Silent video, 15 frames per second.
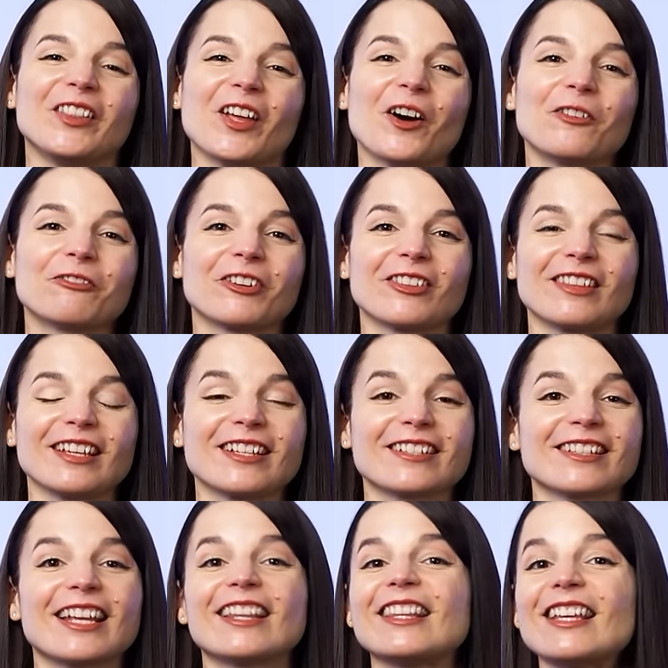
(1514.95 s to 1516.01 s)
known for things
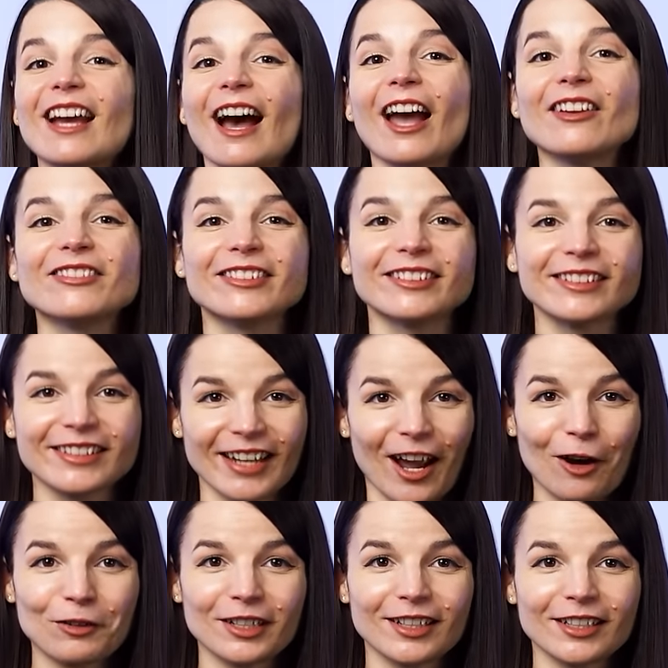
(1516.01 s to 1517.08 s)
like the Eiffel
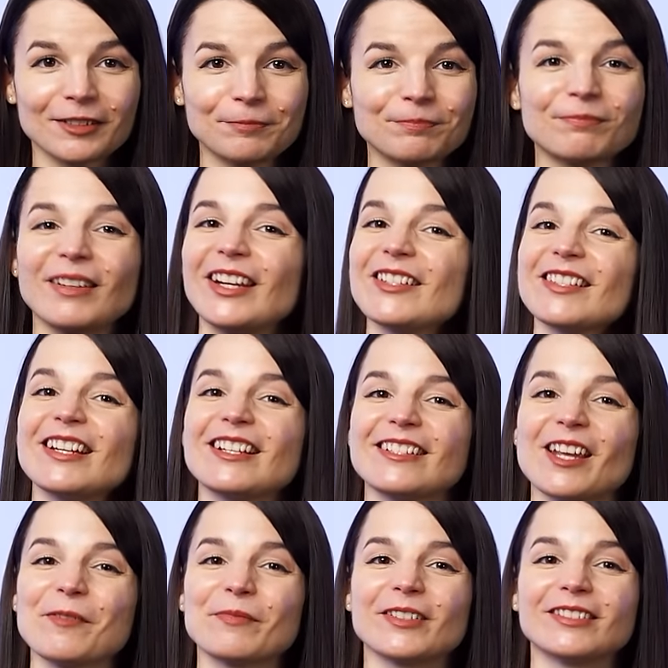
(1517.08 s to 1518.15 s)
Tower. Here's an
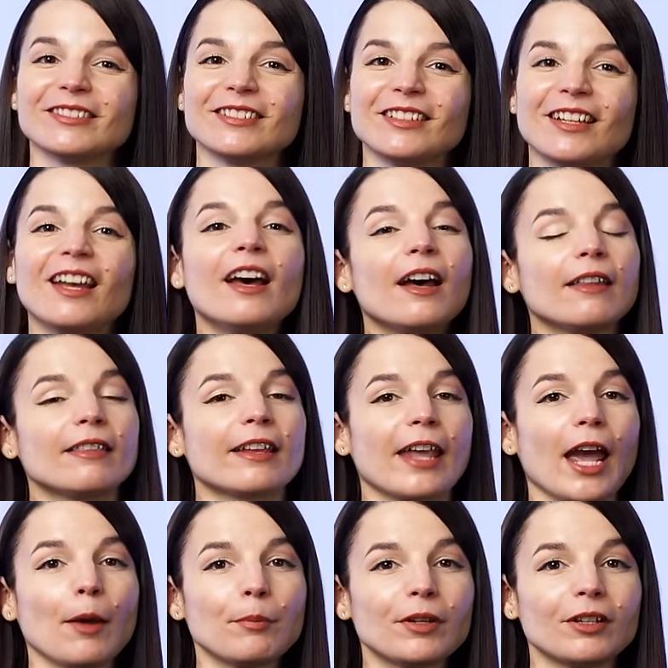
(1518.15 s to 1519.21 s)
example. The
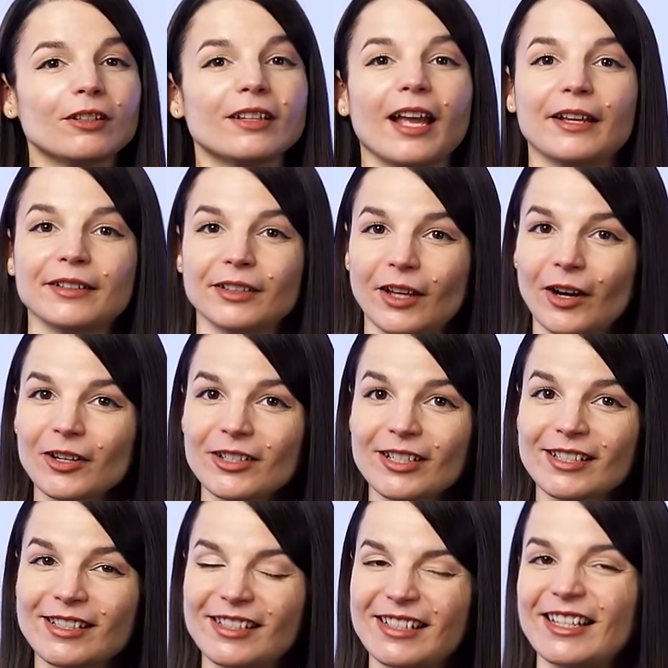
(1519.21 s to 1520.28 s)
capital and
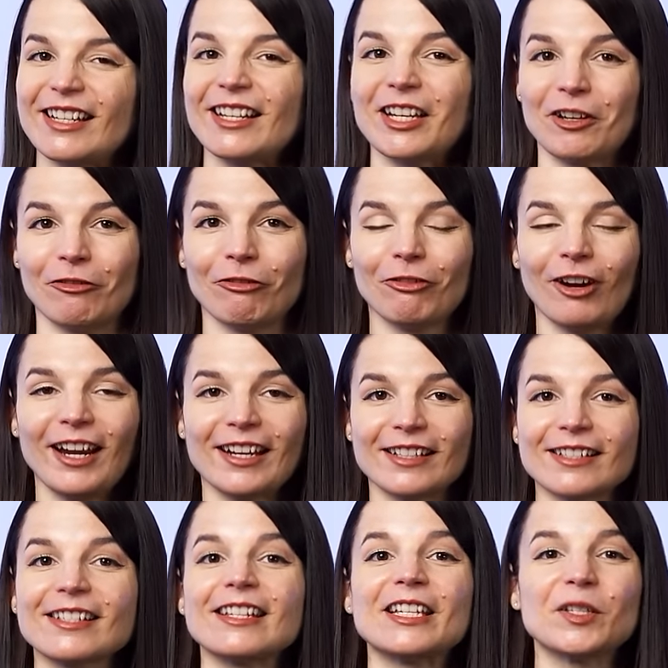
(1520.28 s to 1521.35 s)
largest city in
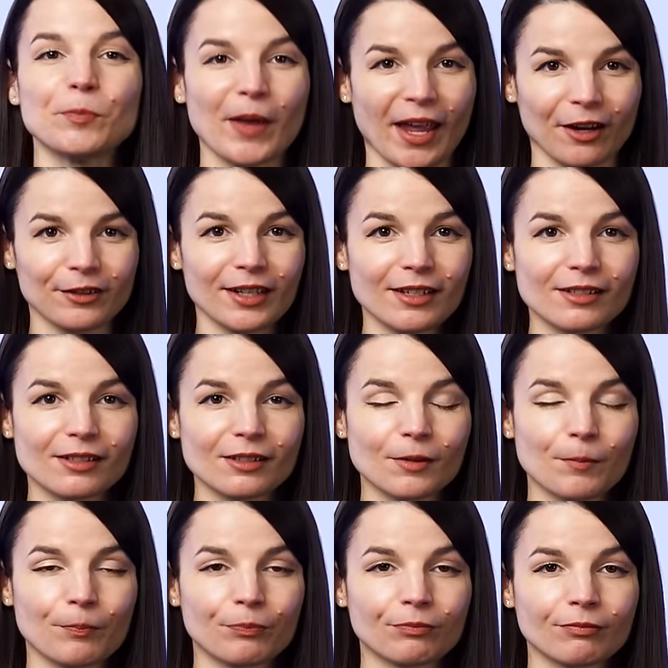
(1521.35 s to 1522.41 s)
France is Paris.
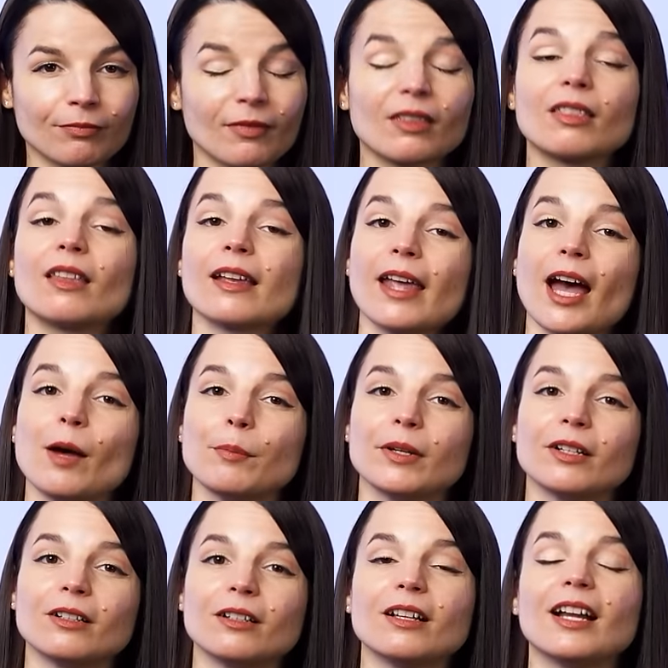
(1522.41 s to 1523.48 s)
The
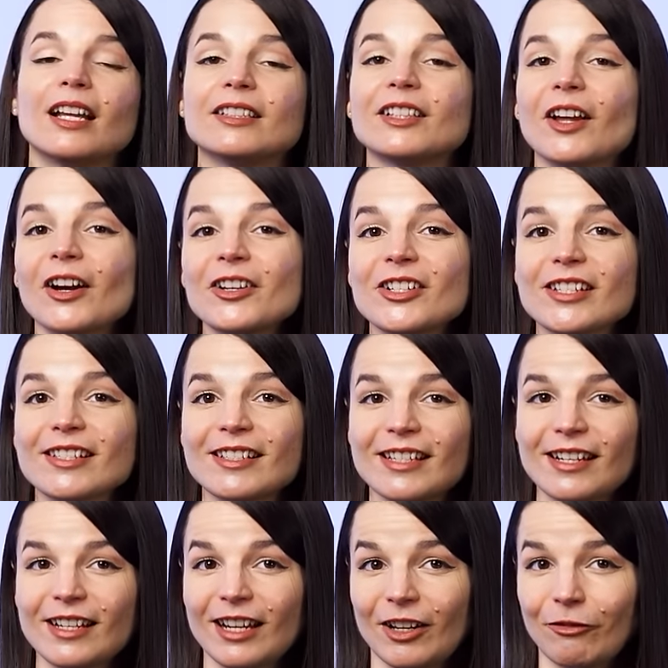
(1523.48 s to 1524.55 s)
capital and largest
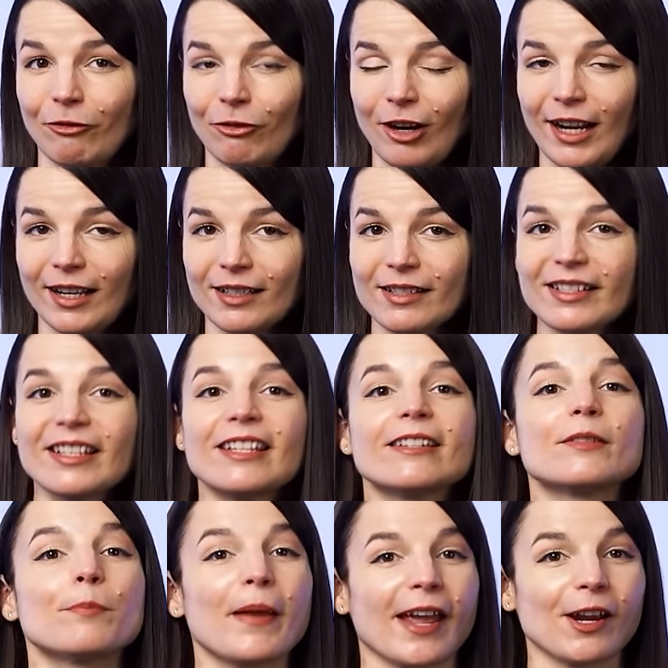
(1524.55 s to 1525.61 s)
city in France
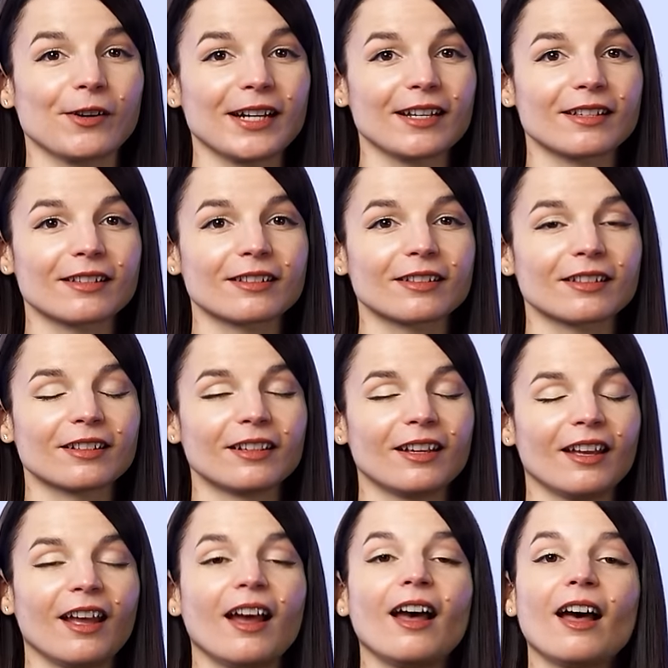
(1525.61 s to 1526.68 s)
is Paris.
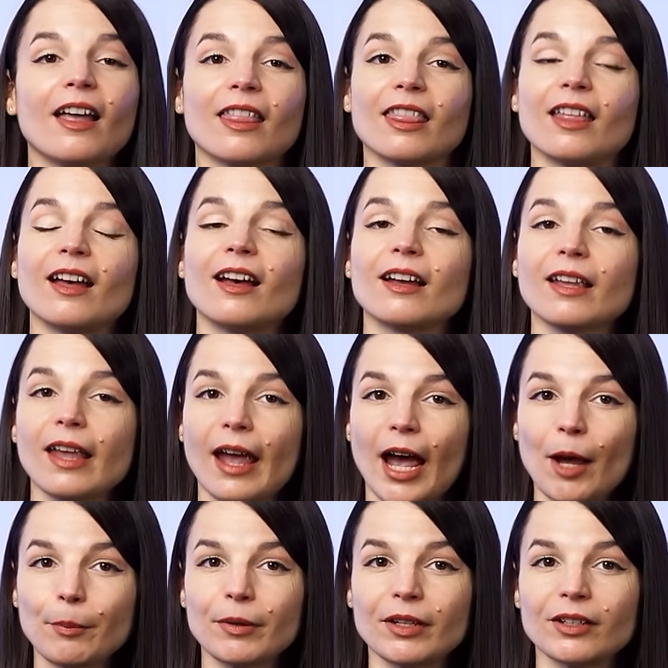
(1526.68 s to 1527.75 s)
The
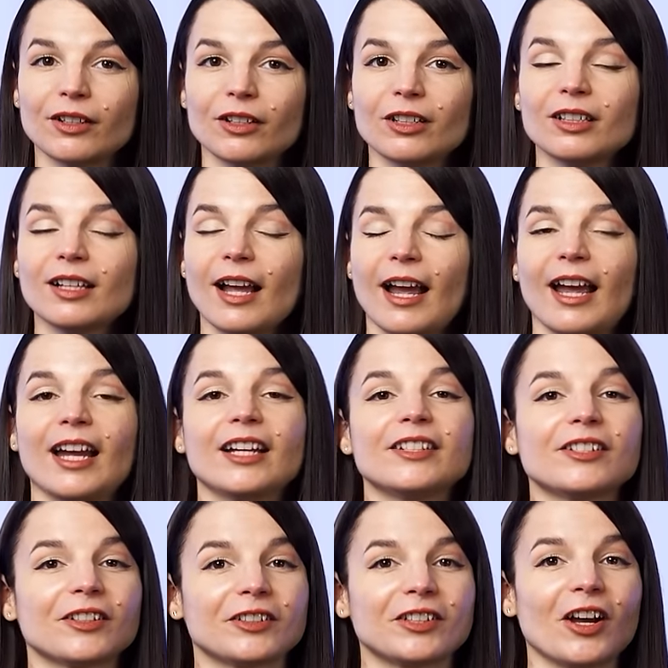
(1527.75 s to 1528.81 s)
capital
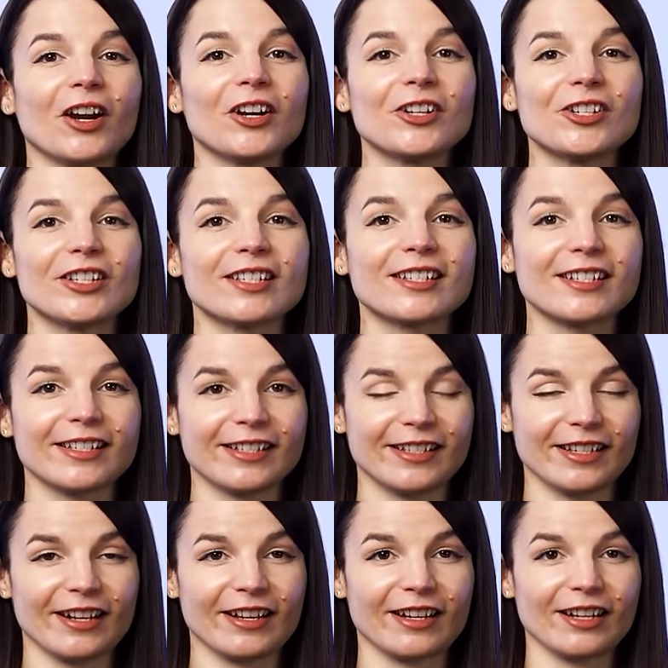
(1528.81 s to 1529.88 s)
and largest
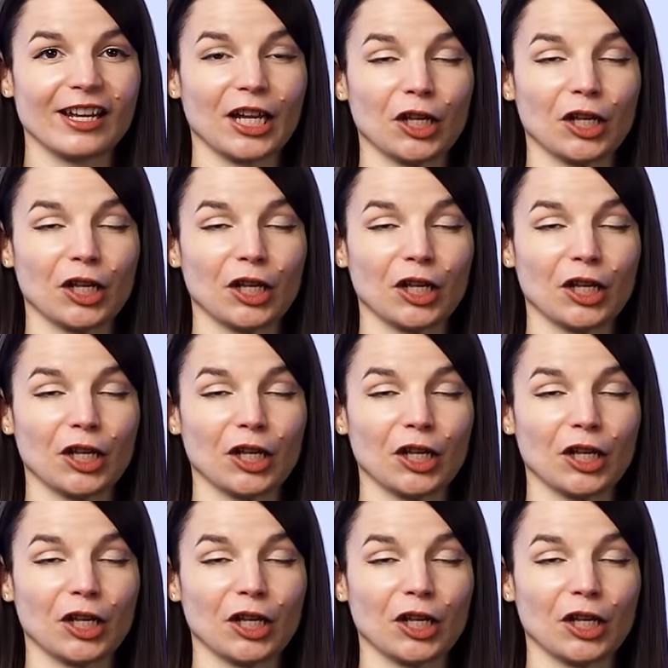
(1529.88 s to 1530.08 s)
city